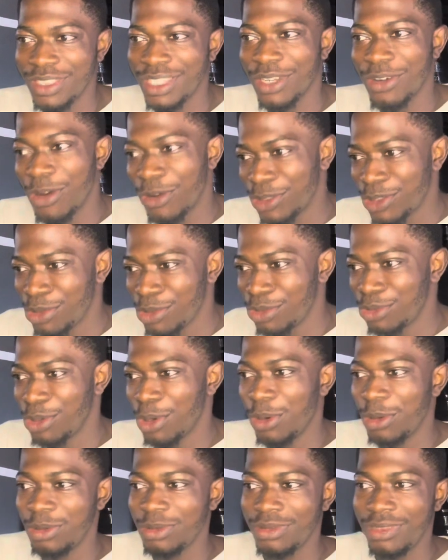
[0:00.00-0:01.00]
a console
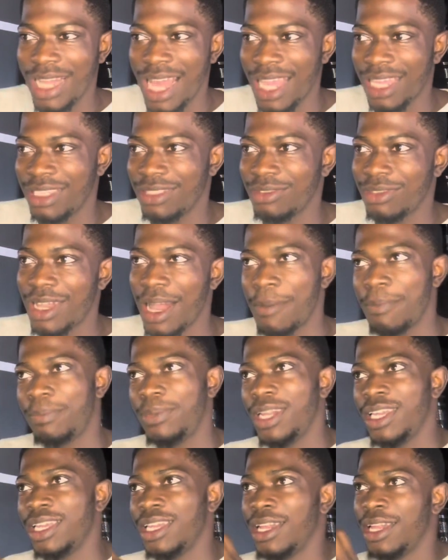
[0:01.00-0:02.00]
though, like you can
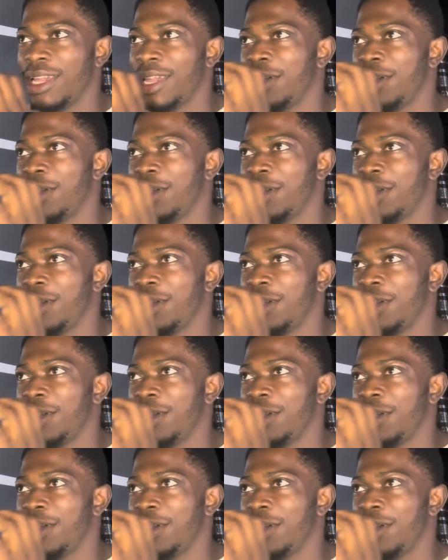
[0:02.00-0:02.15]
play